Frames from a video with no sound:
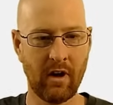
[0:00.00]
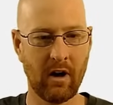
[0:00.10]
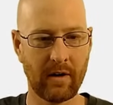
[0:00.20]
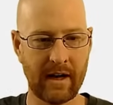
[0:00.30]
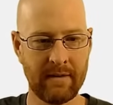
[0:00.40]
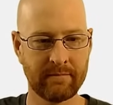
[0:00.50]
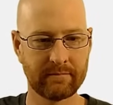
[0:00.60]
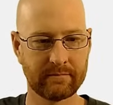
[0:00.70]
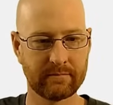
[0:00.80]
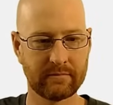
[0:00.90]
okay.
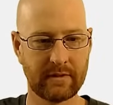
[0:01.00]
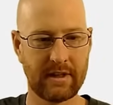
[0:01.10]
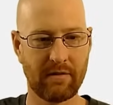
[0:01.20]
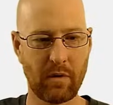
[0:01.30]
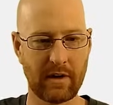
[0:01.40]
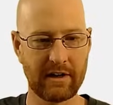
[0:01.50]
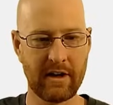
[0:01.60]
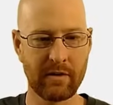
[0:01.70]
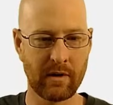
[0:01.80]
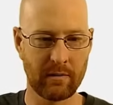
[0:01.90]
Now, if we want
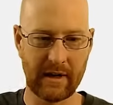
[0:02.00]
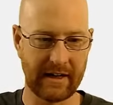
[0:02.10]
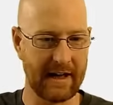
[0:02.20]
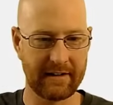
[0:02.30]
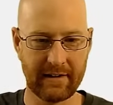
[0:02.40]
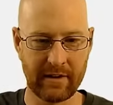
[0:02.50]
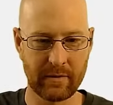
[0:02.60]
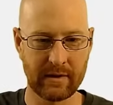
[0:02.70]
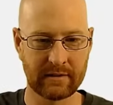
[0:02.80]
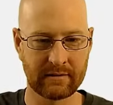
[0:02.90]
another one, we can add
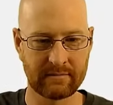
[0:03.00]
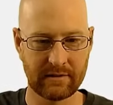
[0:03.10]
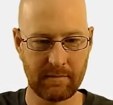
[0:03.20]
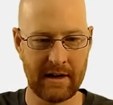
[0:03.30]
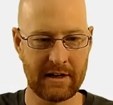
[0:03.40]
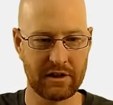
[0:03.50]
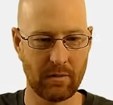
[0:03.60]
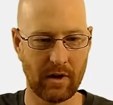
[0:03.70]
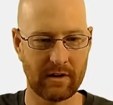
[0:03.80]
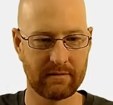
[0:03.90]
another one, as many as
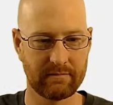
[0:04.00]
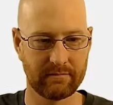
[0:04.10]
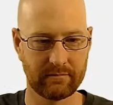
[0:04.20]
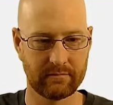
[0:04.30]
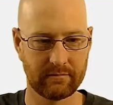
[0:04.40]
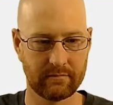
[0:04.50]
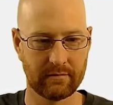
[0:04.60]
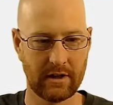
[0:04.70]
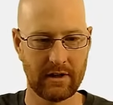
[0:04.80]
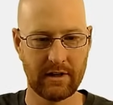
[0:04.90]
you want.
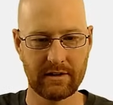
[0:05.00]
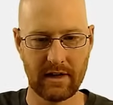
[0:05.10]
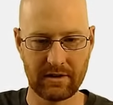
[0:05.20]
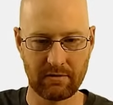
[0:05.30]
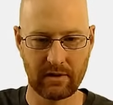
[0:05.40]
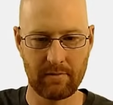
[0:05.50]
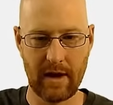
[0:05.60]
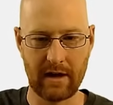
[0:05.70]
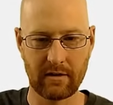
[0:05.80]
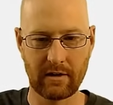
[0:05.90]
Doesn't really
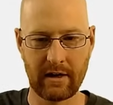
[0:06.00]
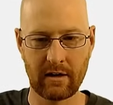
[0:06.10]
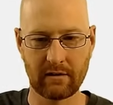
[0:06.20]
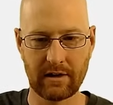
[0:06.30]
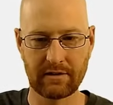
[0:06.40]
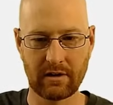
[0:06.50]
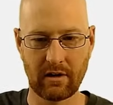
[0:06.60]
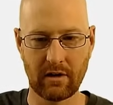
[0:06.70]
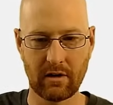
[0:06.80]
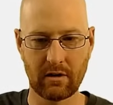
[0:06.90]
matter. Here, let's
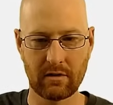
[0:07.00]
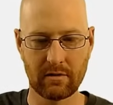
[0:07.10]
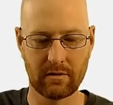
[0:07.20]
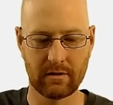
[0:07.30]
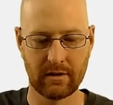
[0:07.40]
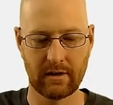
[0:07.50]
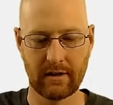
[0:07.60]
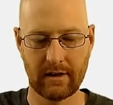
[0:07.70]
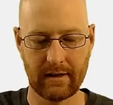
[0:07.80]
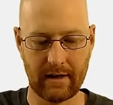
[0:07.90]
go,
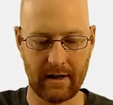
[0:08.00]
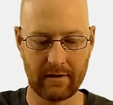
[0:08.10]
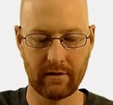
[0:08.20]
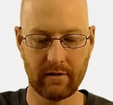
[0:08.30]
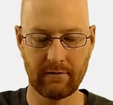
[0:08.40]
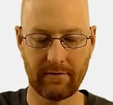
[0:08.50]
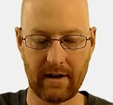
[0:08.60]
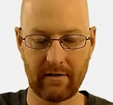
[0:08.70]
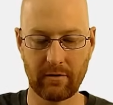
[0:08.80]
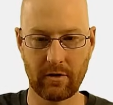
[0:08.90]
I don't know,
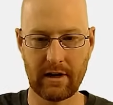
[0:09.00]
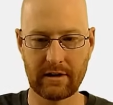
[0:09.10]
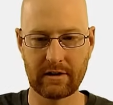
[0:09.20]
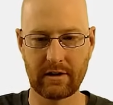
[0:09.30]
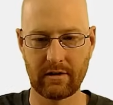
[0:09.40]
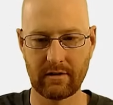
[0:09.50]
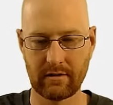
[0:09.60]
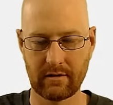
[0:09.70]
favorite